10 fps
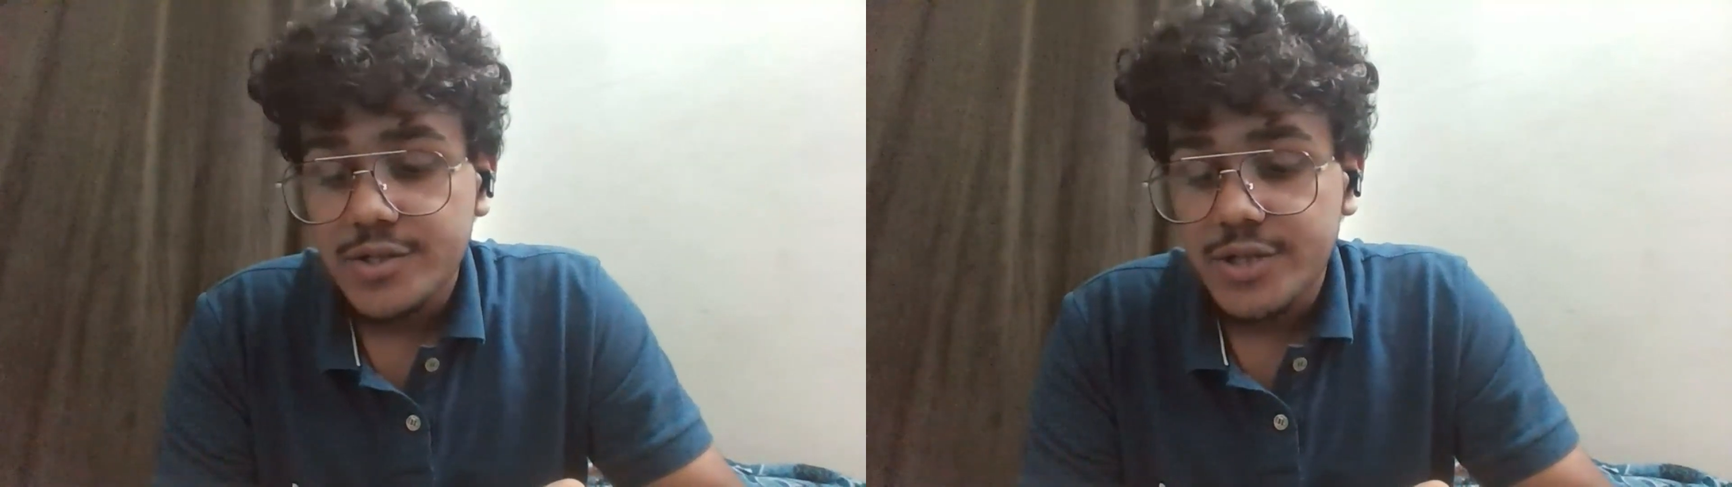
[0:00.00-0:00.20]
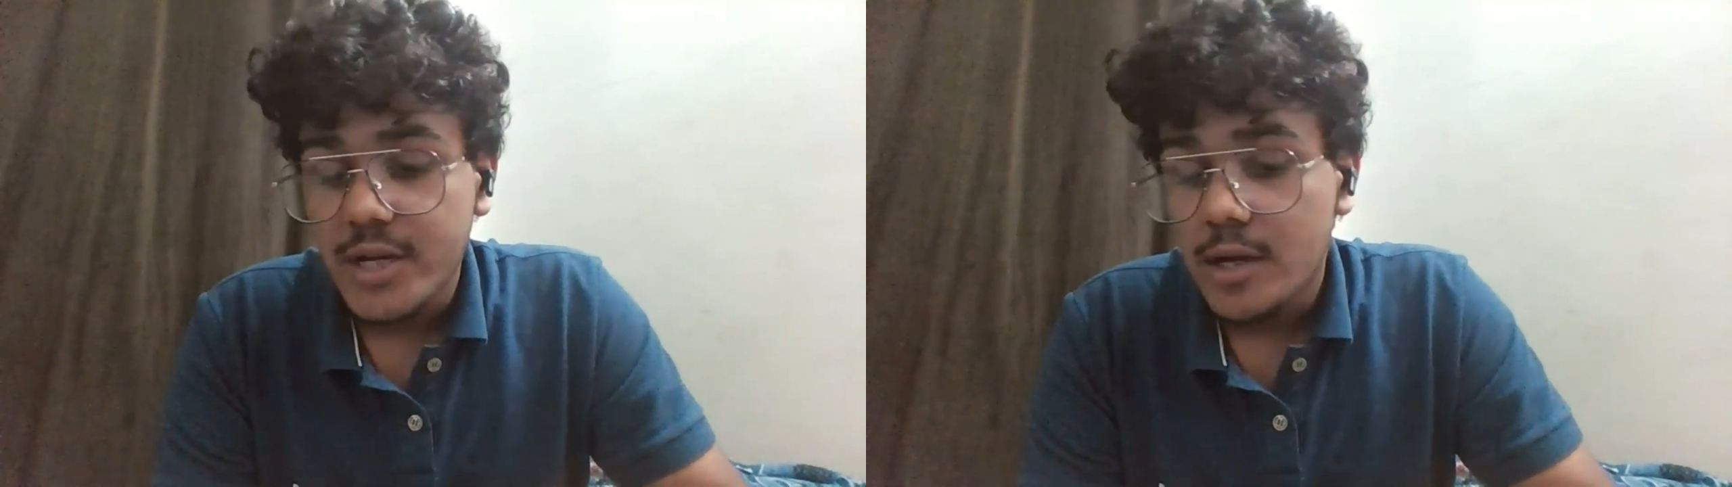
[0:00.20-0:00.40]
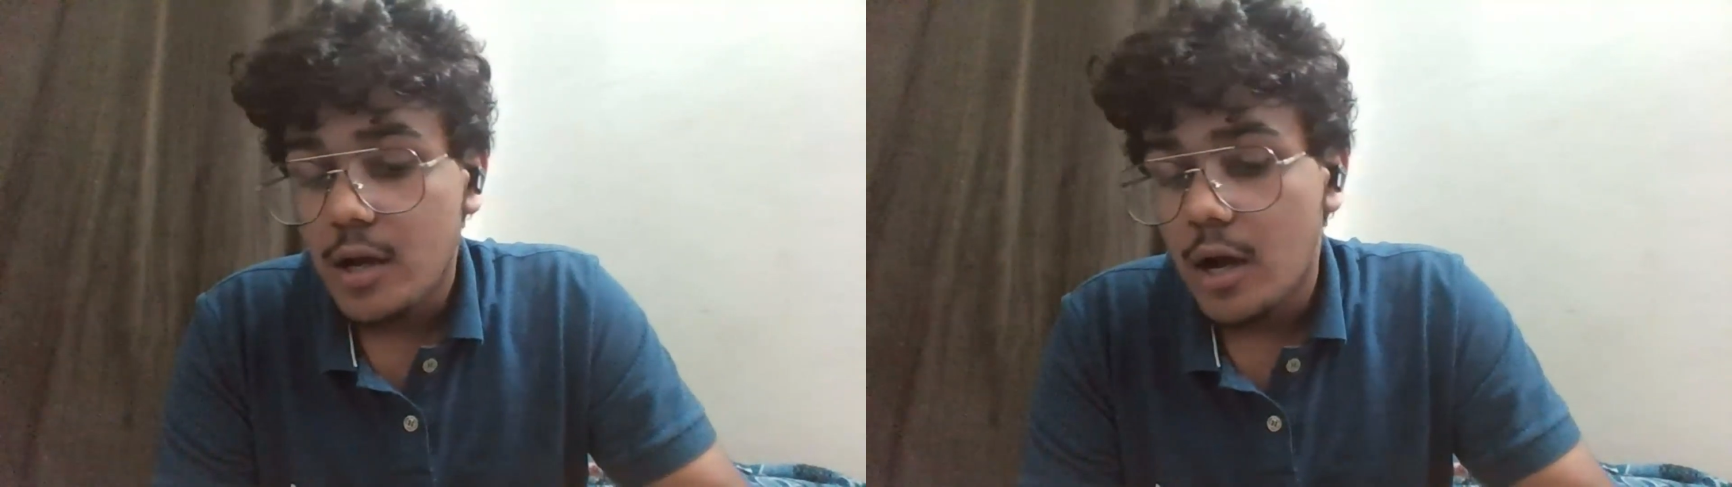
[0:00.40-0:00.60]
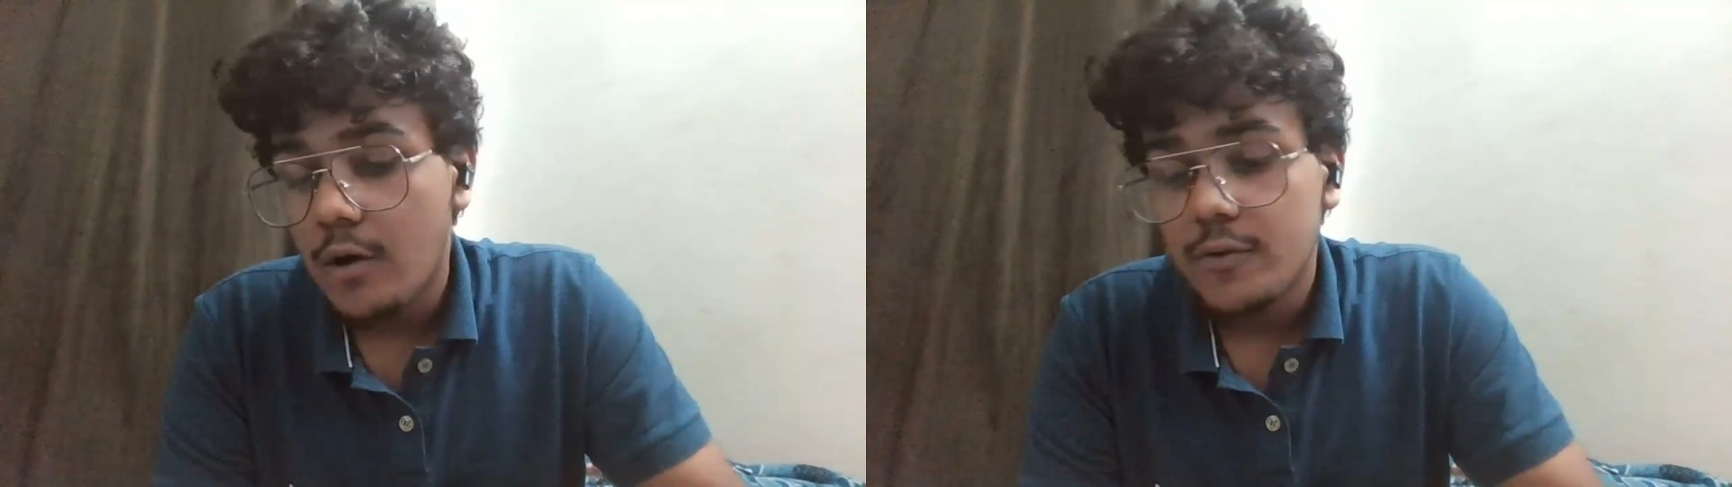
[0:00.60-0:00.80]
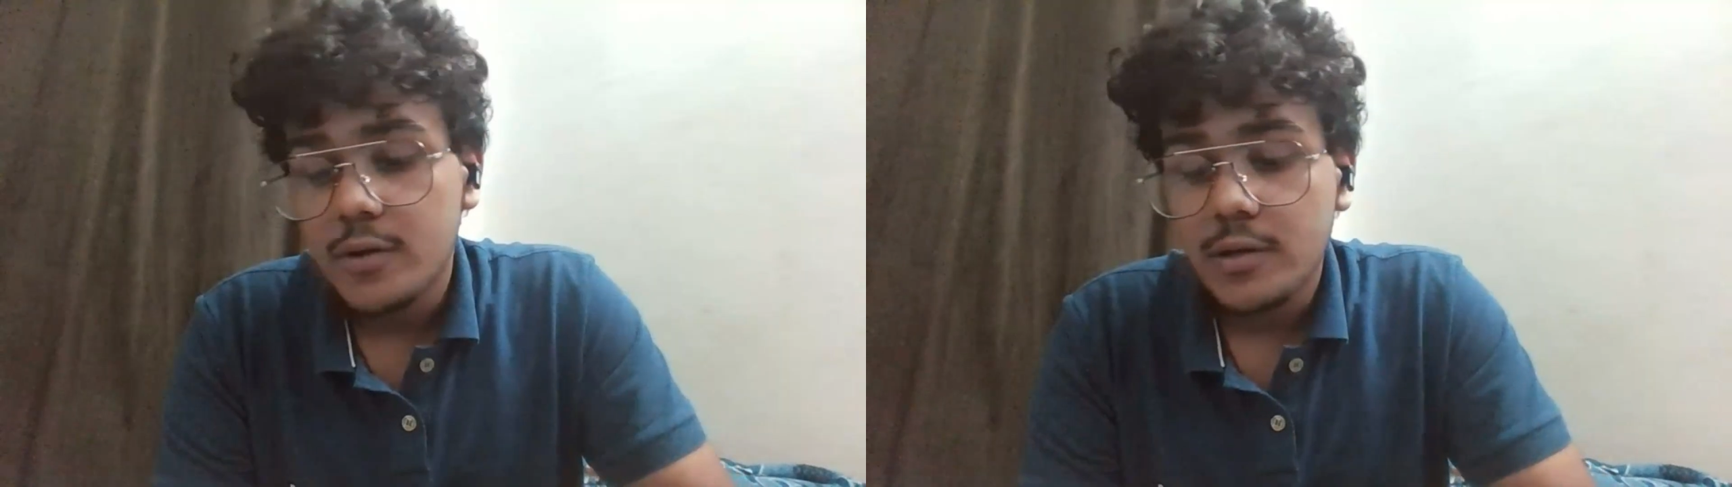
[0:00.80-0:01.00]
check
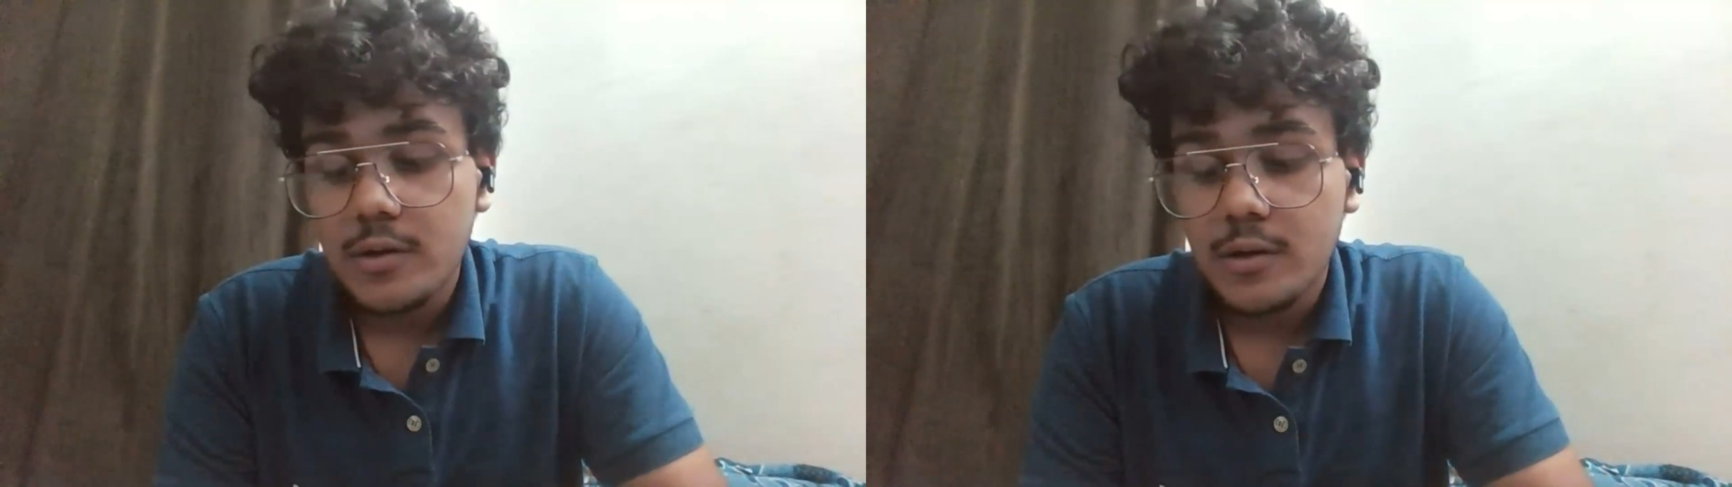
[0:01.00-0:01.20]
how will